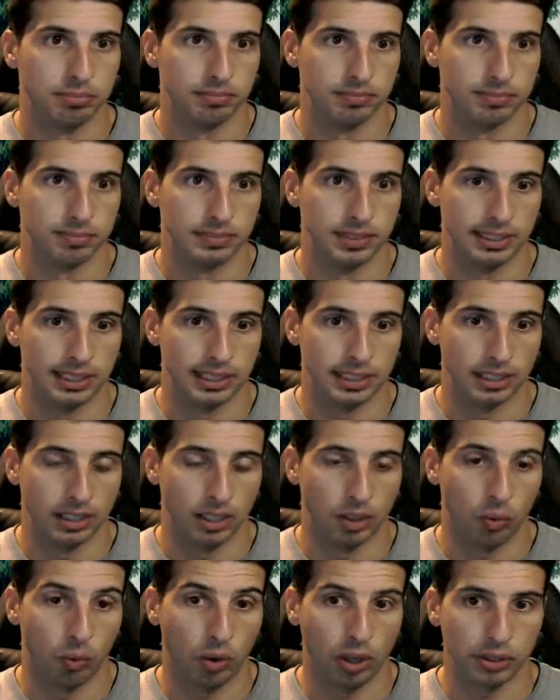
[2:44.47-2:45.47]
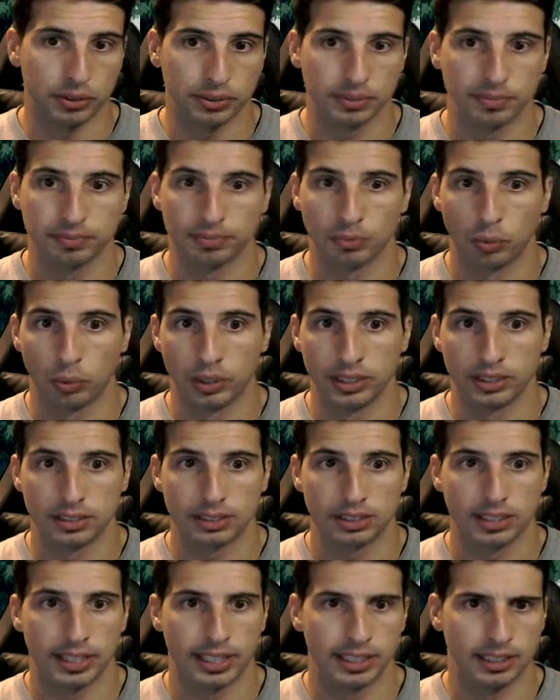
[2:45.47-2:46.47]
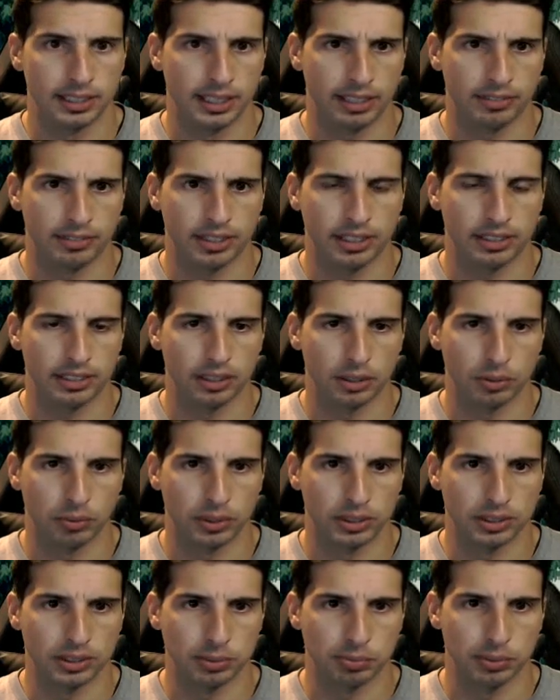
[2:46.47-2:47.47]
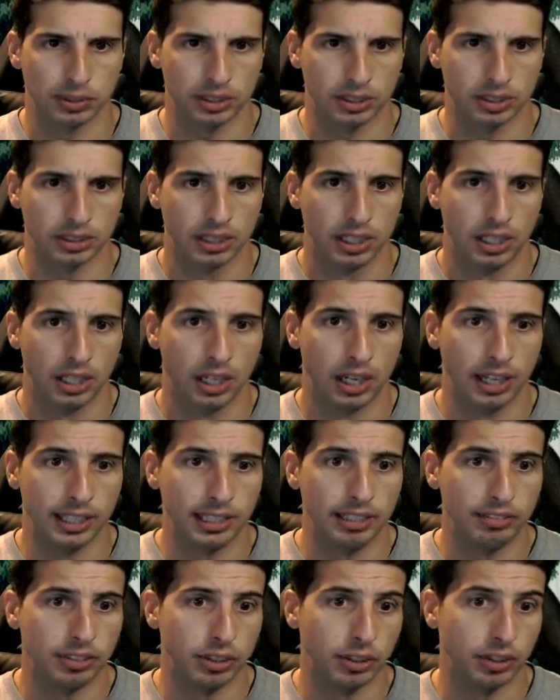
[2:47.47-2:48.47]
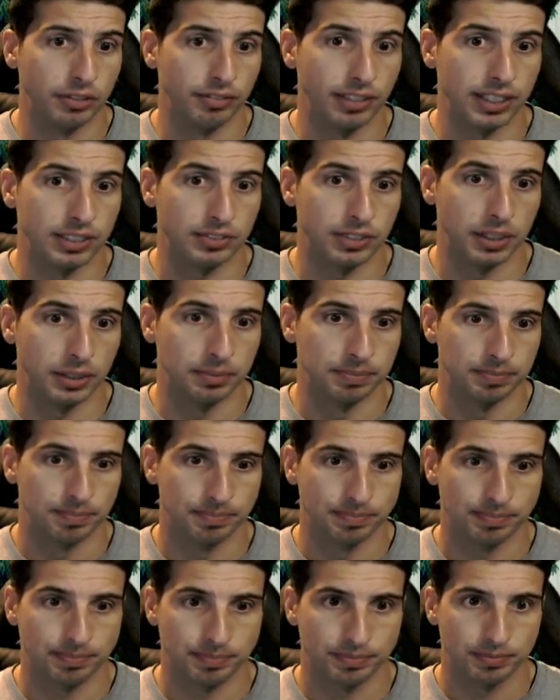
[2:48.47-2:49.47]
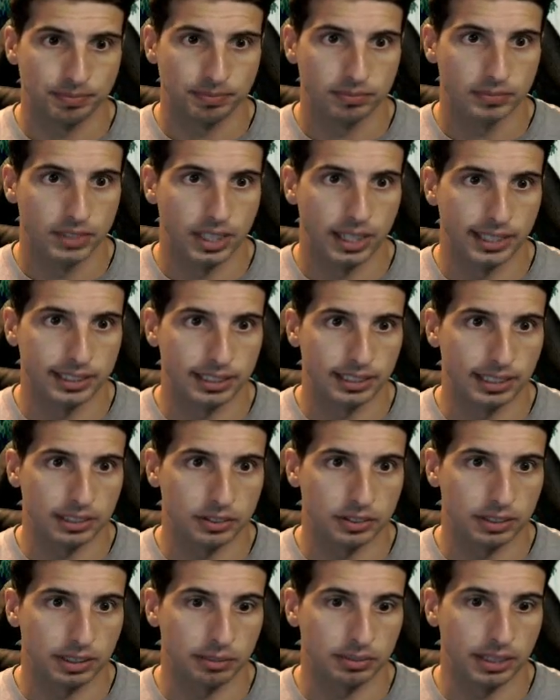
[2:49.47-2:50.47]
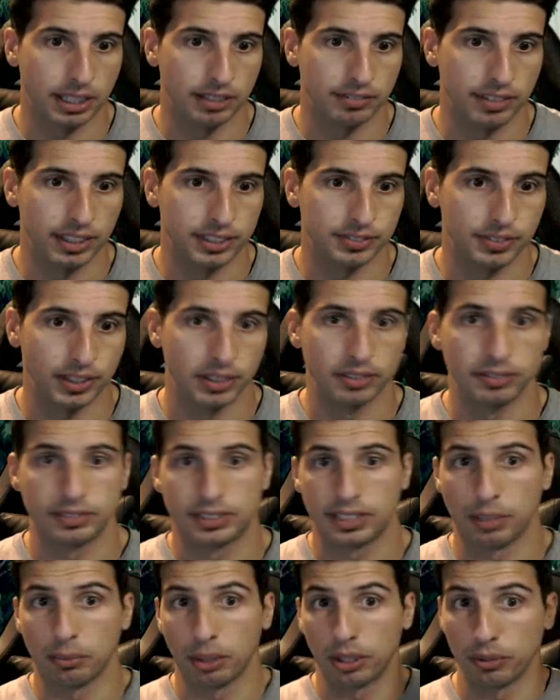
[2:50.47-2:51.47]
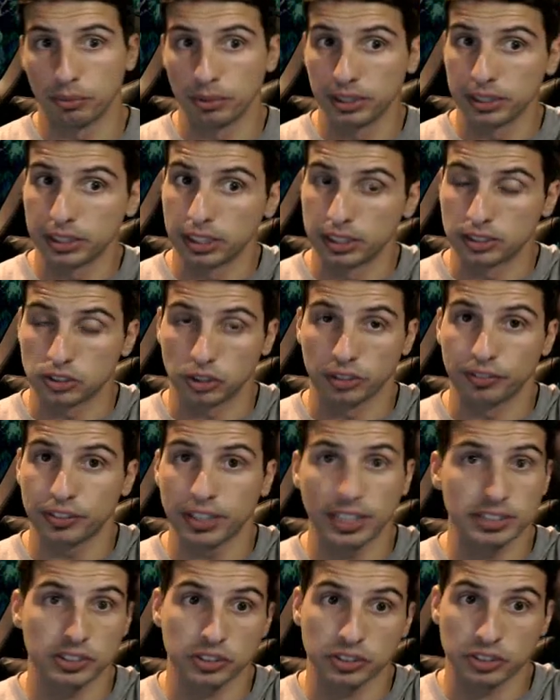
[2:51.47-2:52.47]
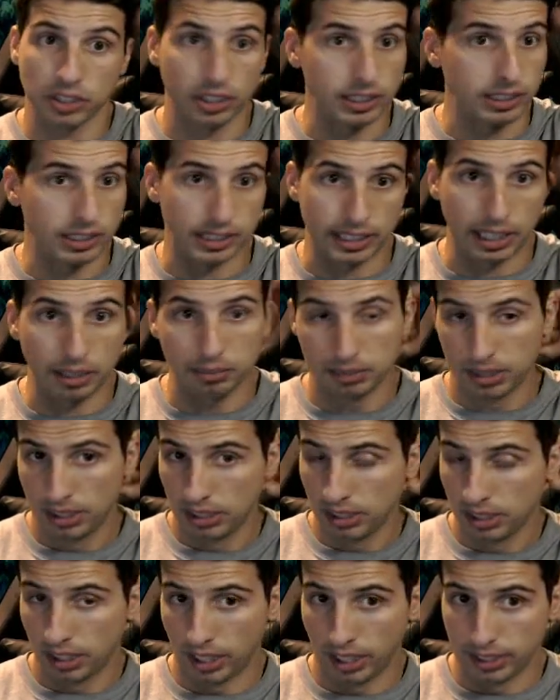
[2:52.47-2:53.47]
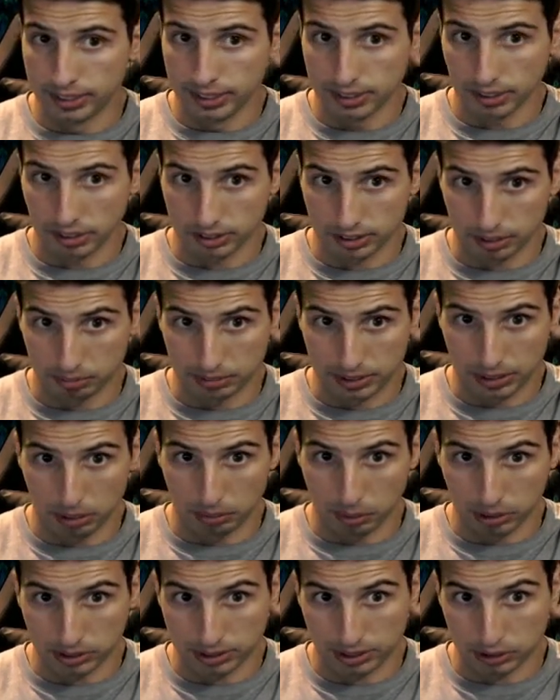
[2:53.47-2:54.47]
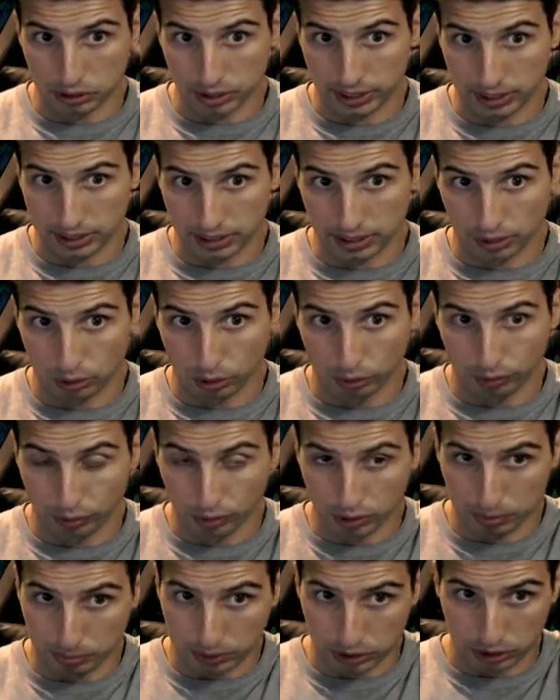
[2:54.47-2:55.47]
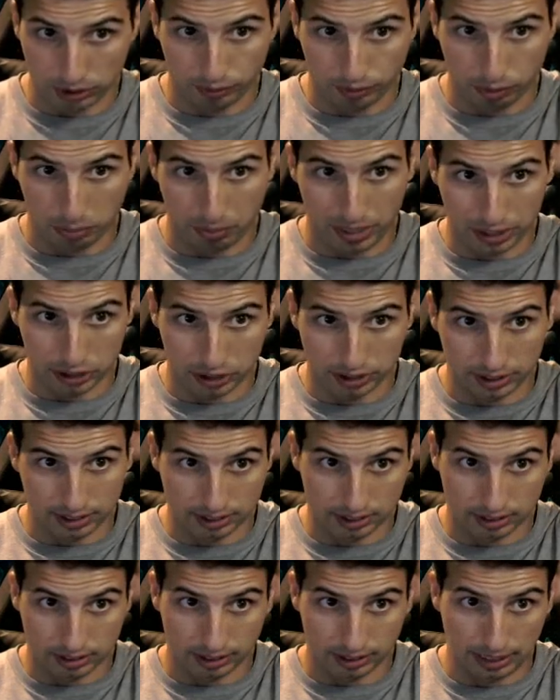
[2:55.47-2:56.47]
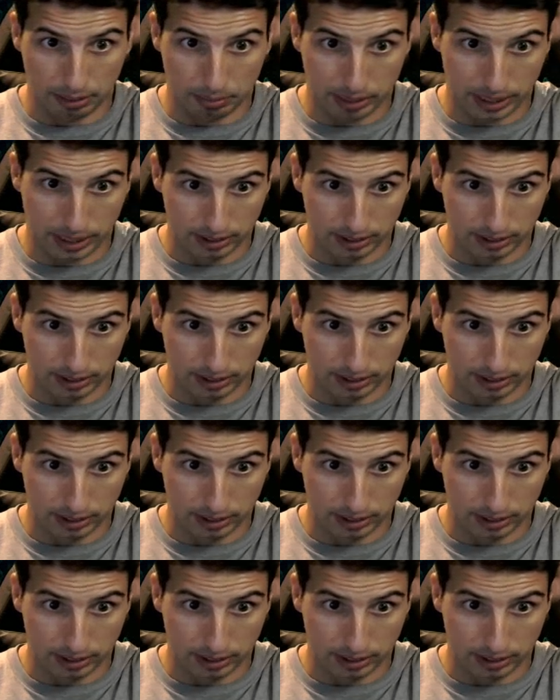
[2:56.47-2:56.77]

the uh, water, wind, and uh, I forgot the other one. It's pretty good. Uh, even her Vesvia. I think that's her name. Yeah, Vesvia. TMR, really good. So if you guys are starting the game, uh, these are some TMRs that you guys can go for, especially for Magic. This is not that bad.